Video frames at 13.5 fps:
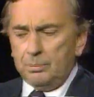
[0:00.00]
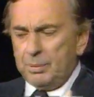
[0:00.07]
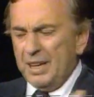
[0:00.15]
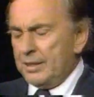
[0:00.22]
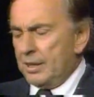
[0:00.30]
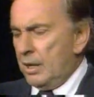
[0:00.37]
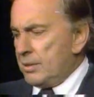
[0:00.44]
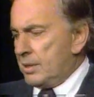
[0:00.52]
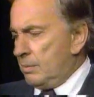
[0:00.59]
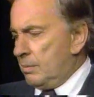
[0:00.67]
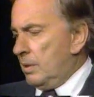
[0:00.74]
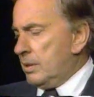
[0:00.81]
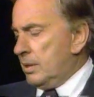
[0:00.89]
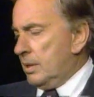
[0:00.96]
Penthouse
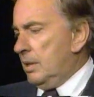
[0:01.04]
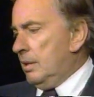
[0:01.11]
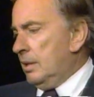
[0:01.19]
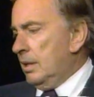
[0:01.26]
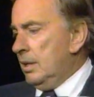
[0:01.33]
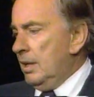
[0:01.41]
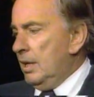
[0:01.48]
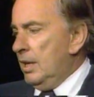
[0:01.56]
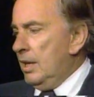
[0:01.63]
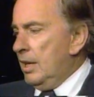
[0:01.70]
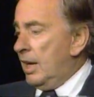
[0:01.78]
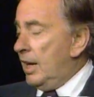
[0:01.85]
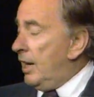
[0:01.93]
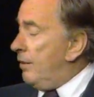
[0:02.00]
it was, you know.
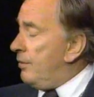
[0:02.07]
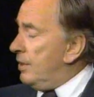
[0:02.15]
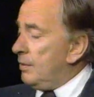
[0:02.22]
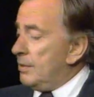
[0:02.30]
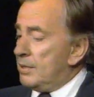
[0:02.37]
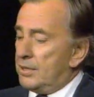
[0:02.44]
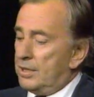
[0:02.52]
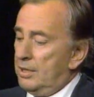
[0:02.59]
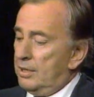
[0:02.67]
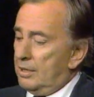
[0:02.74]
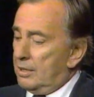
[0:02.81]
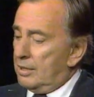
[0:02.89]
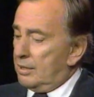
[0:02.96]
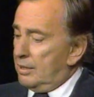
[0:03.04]
I have never seen
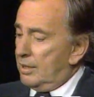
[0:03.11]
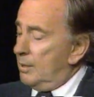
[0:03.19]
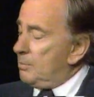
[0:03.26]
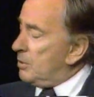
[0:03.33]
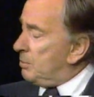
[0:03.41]
it, and I'm